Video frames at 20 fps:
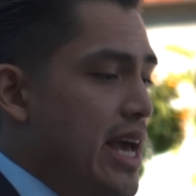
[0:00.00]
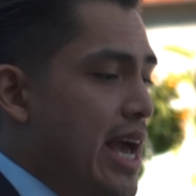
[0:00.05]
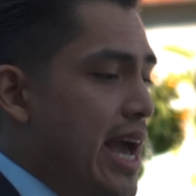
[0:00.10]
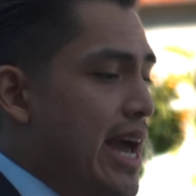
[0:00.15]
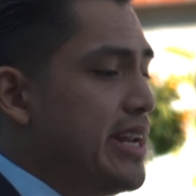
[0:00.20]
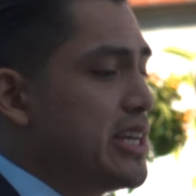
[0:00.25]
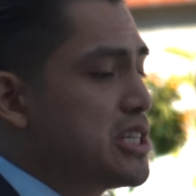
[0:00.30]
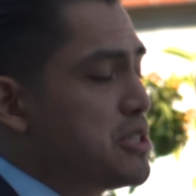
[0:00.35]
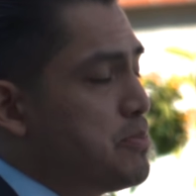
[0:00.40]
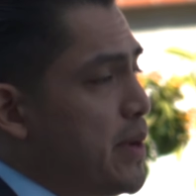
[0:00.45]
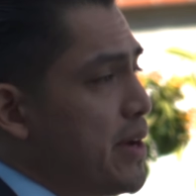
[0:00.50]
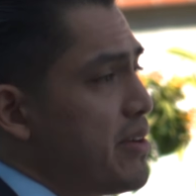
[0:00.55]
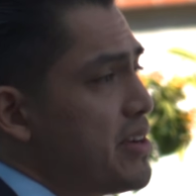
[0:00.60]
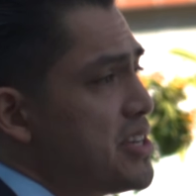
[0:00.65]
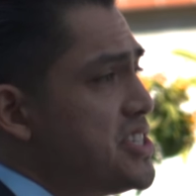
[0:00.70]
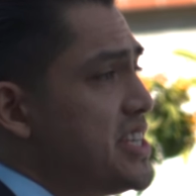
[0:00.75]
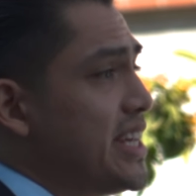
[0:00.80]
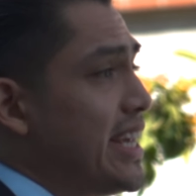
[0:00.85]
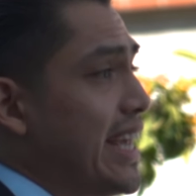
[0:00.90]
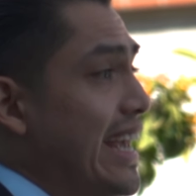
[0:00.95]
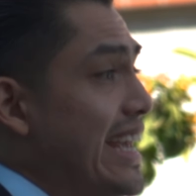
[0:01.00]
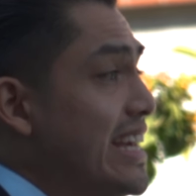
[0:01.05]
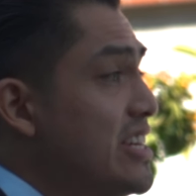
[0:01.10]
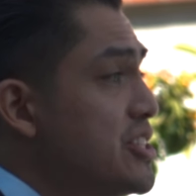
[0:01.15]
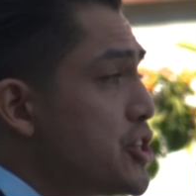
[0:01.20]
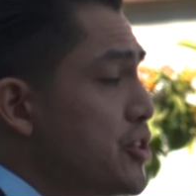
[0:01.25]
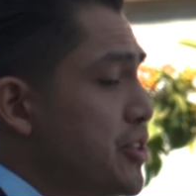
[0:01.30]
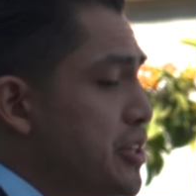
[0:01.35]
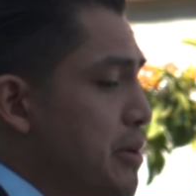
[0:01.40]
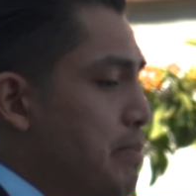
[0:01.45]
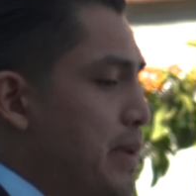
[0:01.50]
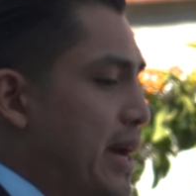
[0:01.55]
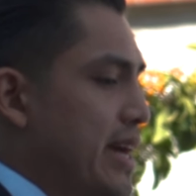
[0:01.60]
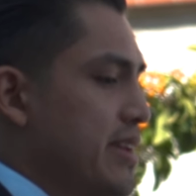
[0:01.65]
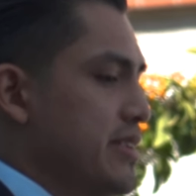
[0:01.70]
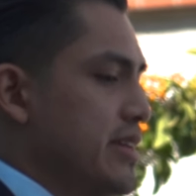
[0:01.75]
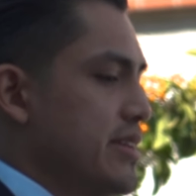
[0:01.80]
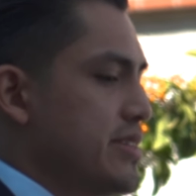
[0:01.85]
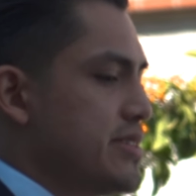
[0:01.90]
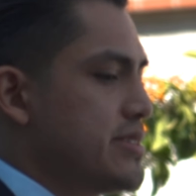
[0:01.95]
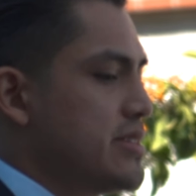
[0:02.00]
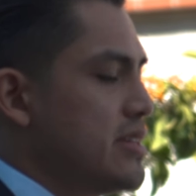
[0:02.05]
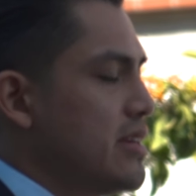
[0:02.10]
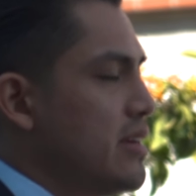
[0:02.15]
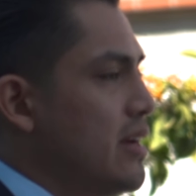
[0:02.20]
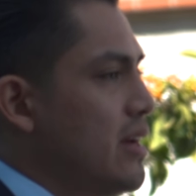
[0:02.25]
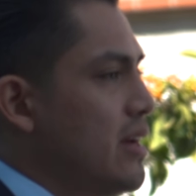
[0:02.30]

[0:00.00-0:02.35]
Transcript: and experiencing interdependence,